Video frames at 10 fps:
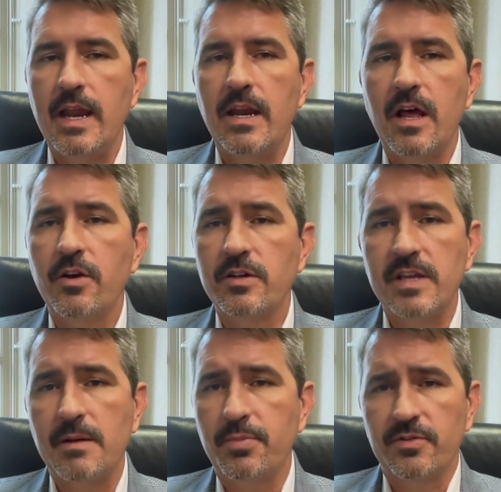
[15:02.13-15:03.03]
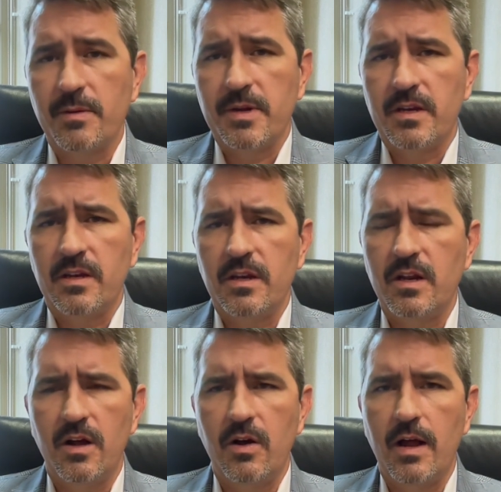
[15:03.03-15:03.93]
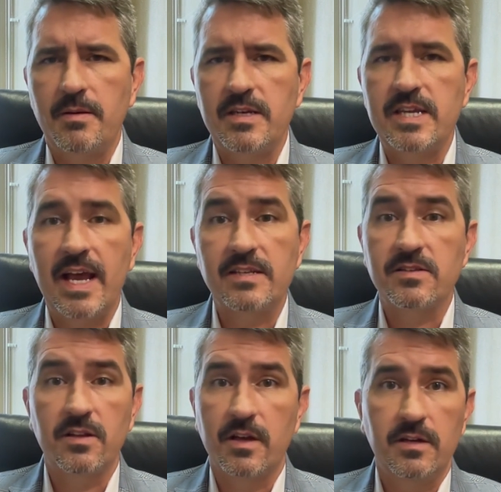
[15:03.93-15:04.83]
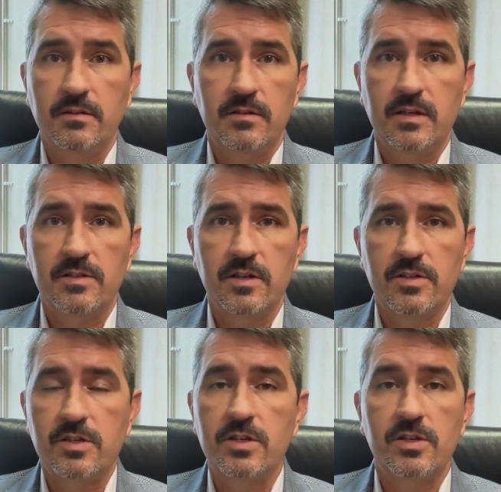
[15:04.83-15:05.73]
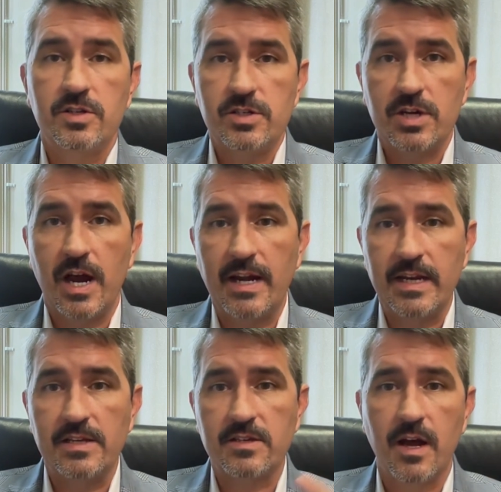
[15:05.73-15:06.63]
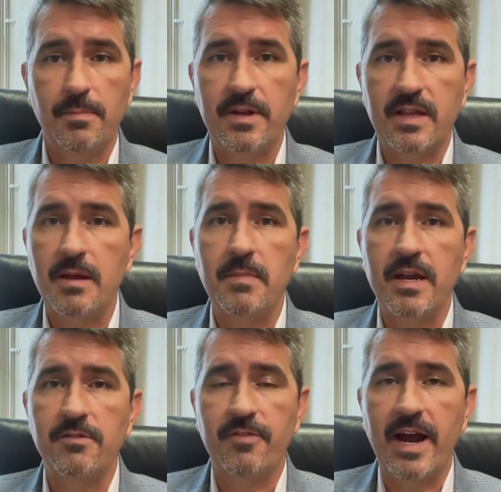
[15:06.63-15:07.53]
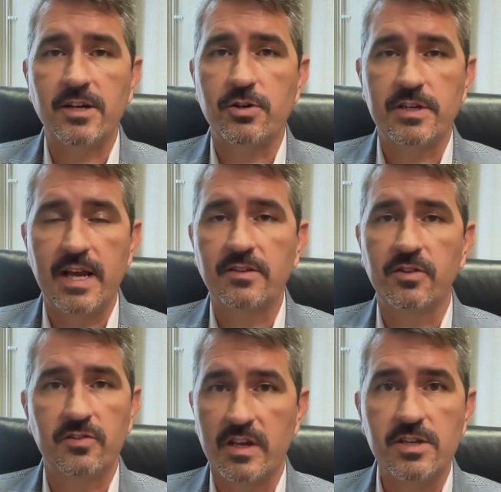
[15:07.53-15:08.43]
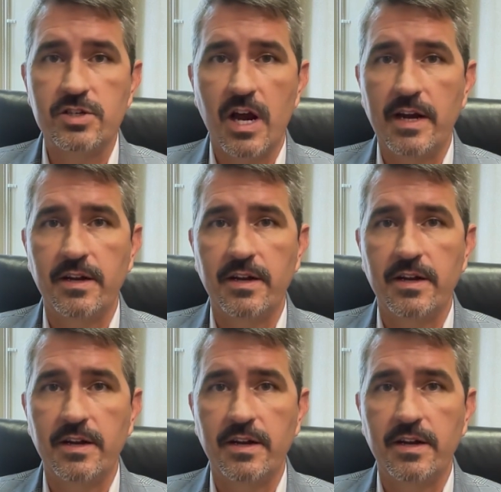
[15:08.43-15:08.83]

And other examples, Tesla is a Chinese company. They manufacture Teslas in China.